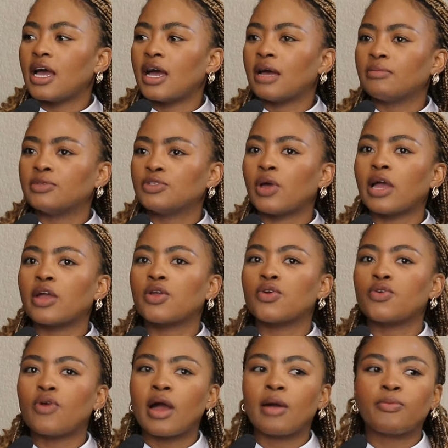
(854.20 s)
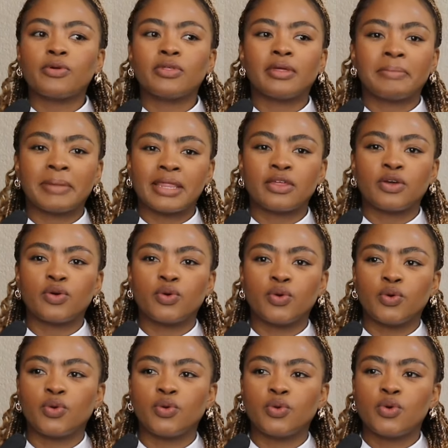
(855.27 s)
Um, so I grew up with a mother
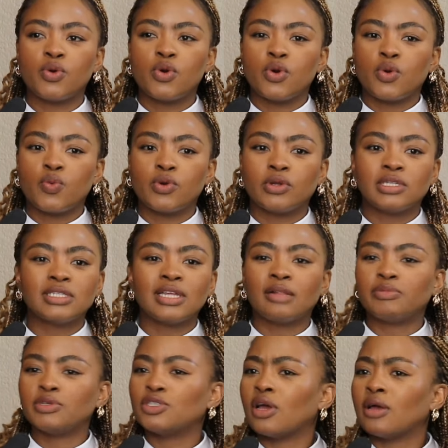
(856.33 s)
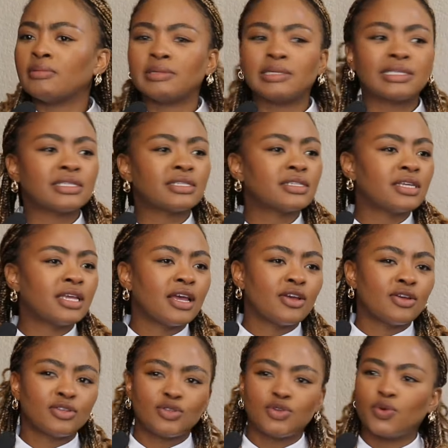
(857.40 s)
who mm. would sell pajamas
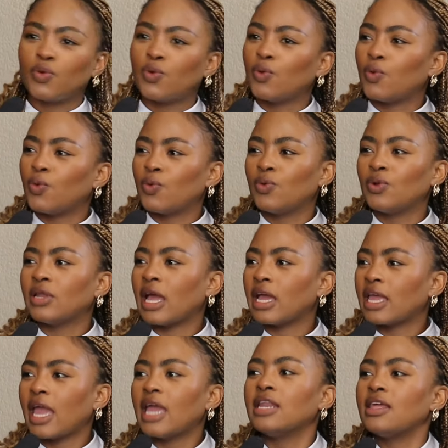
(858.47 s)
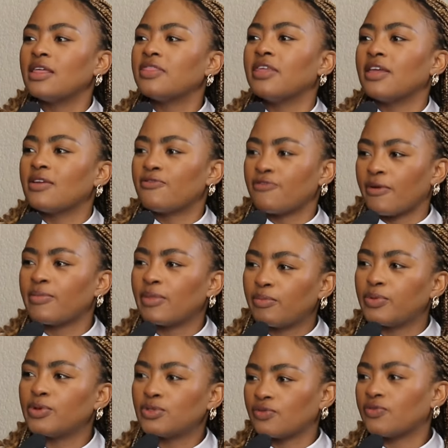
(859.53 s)
mm-hmm. to mm-hmm. like mm-hmm. anything from yeah. the
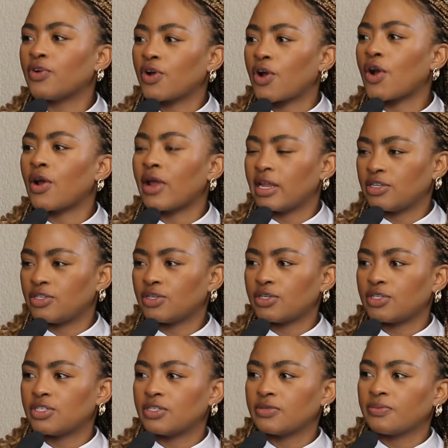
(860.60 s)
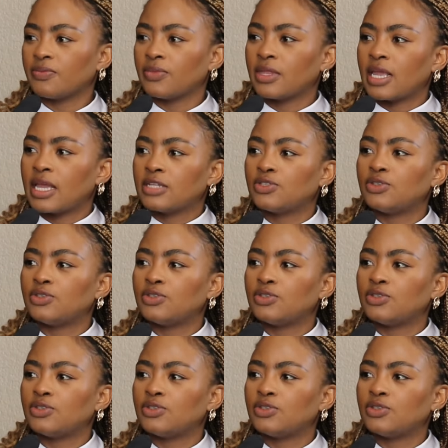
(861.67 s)
boot of her car yeah. at church. Yeah.